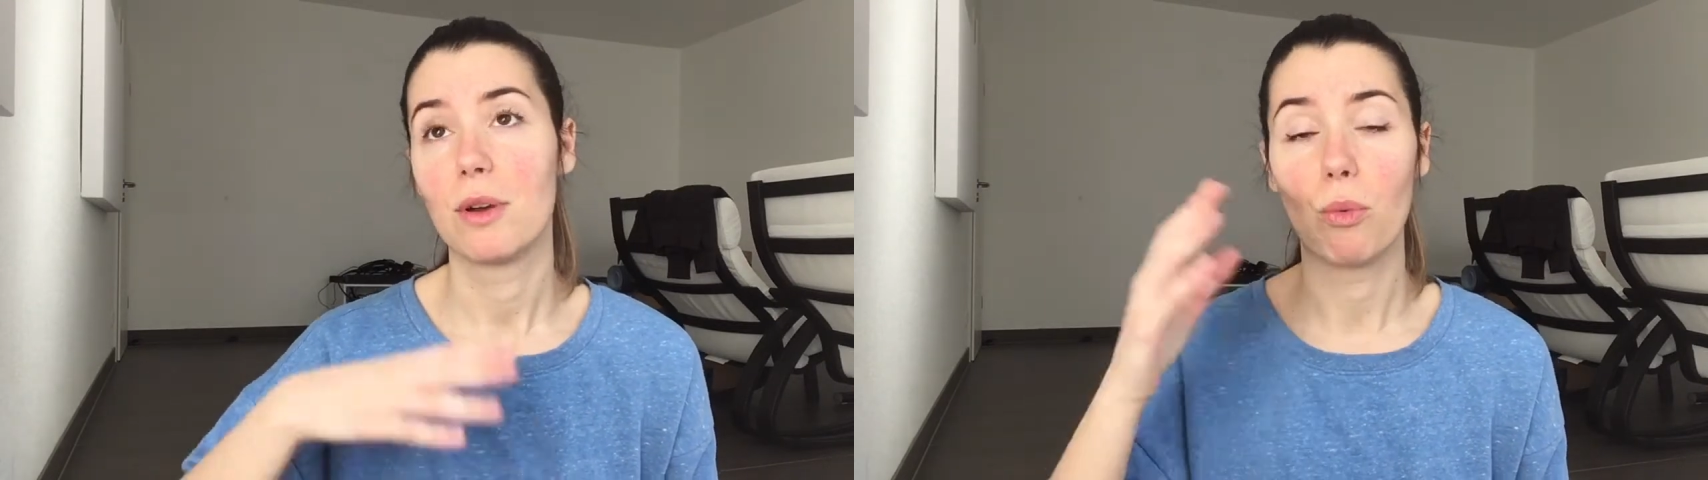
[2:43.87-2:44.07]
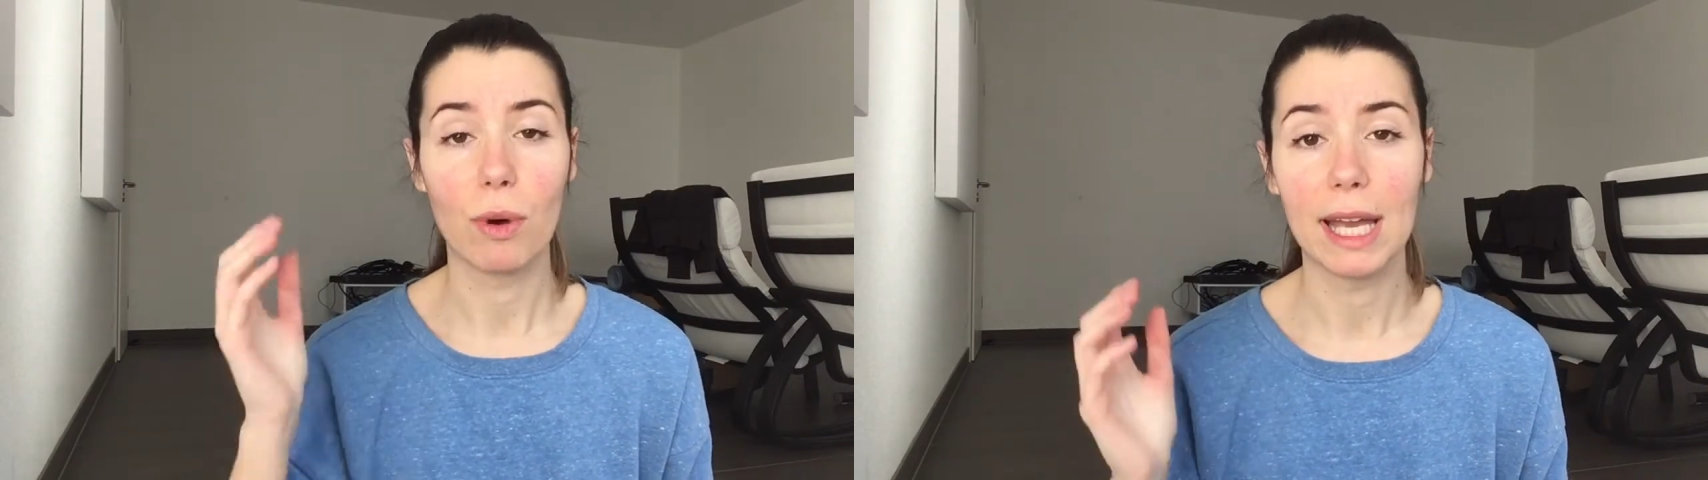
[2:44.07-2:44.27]

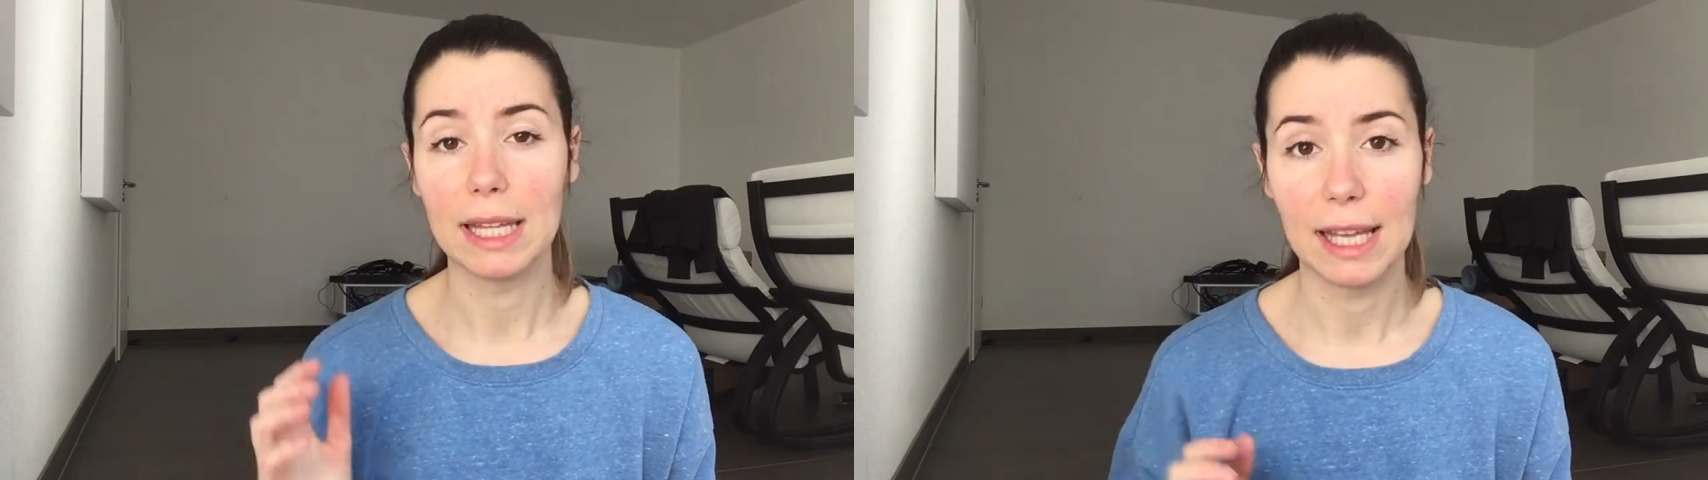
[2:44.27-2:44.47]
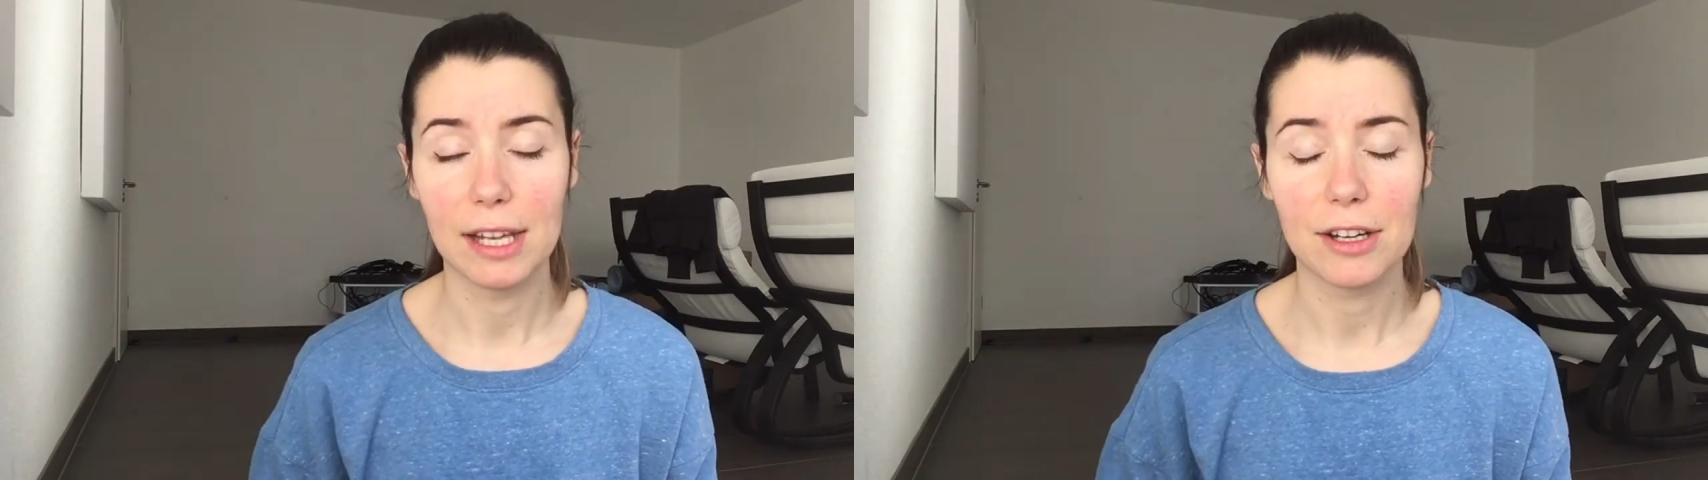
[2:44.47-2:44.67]
way
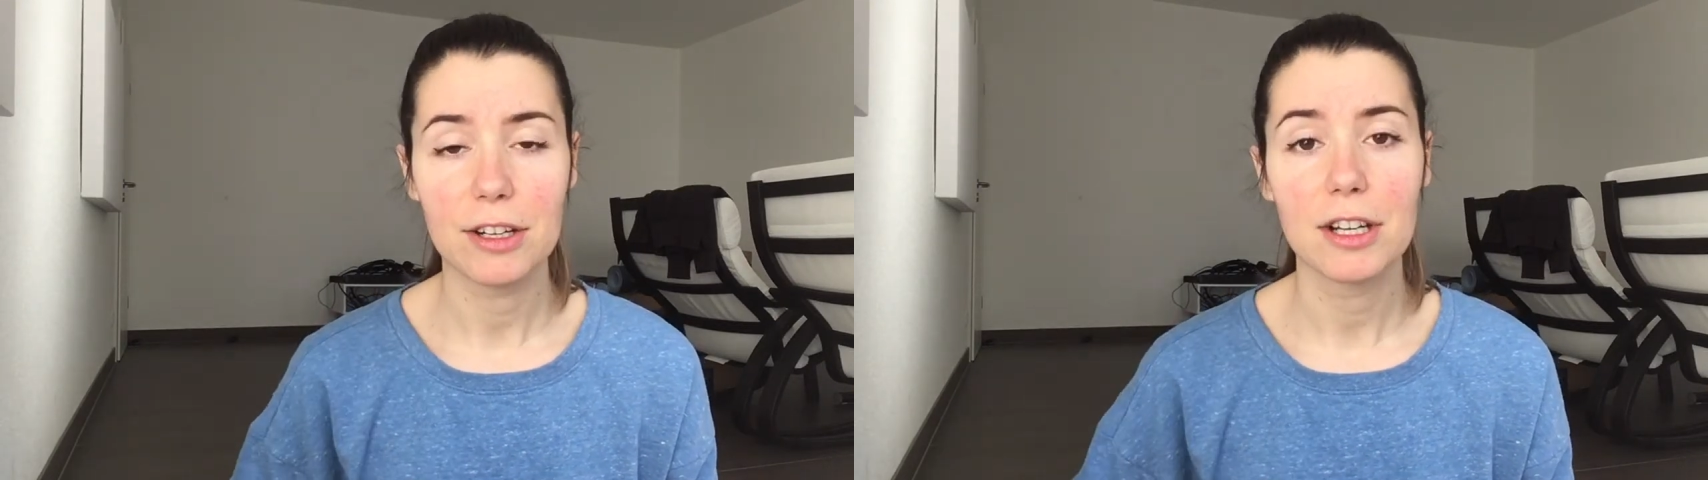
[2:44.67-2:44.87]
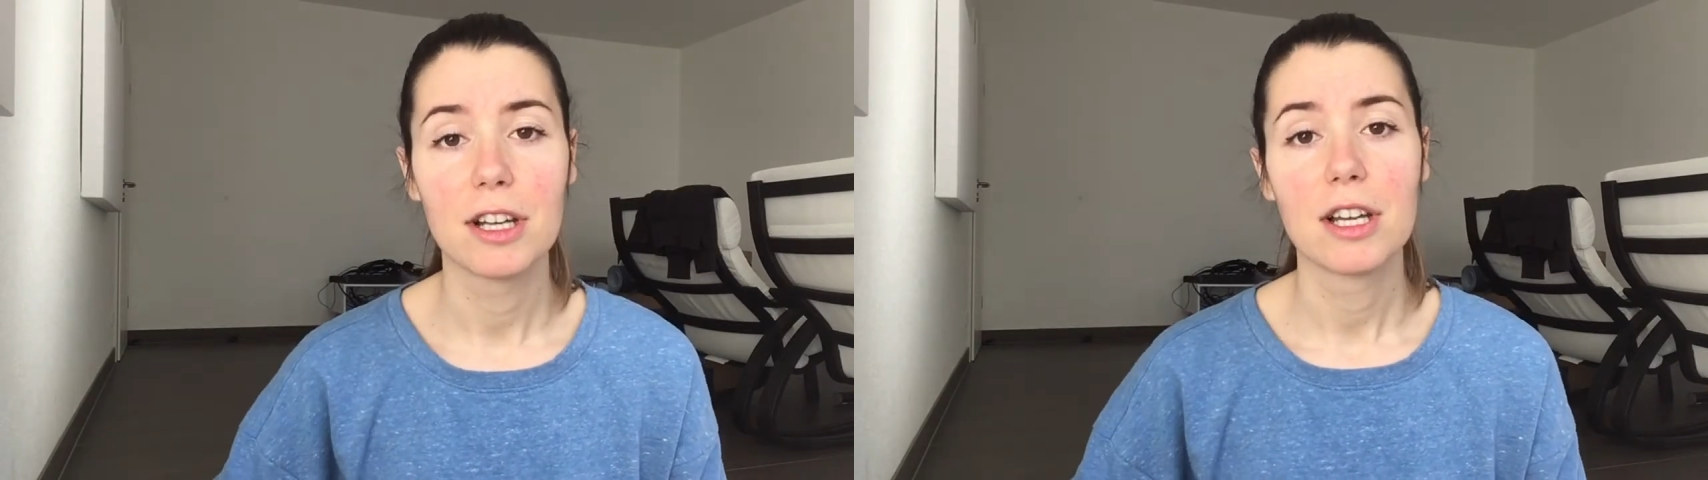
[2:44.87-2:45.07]

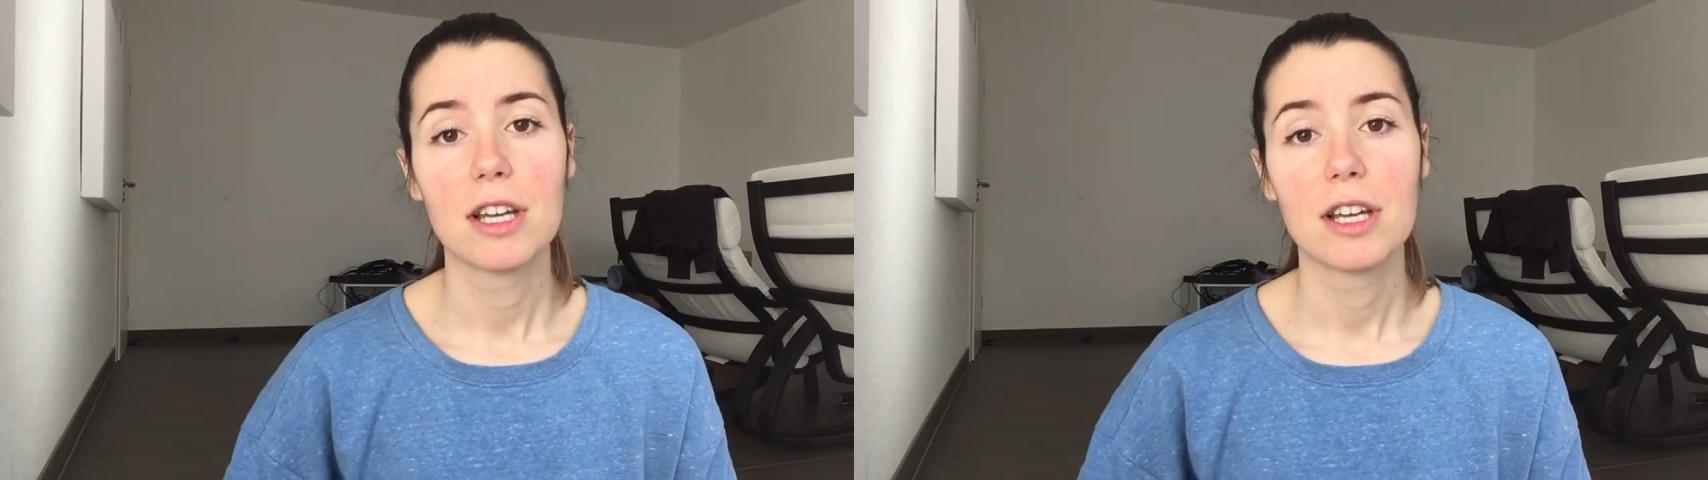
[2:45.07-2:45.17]
later.